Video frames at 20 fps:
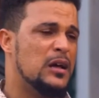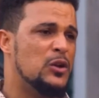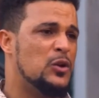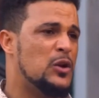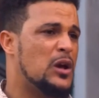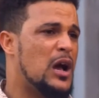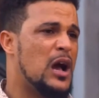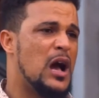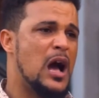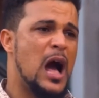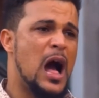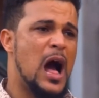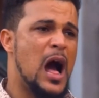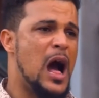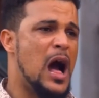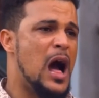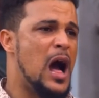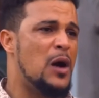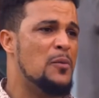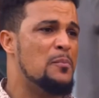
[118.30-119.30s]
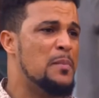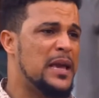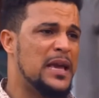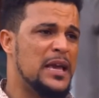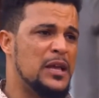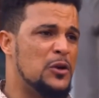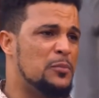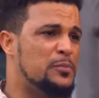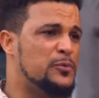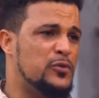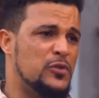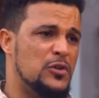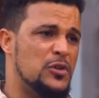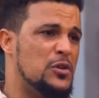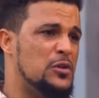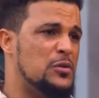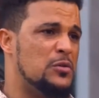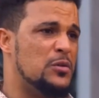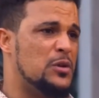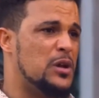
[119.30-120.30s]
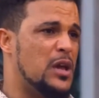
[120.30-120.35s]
Look, I'll make it up to you,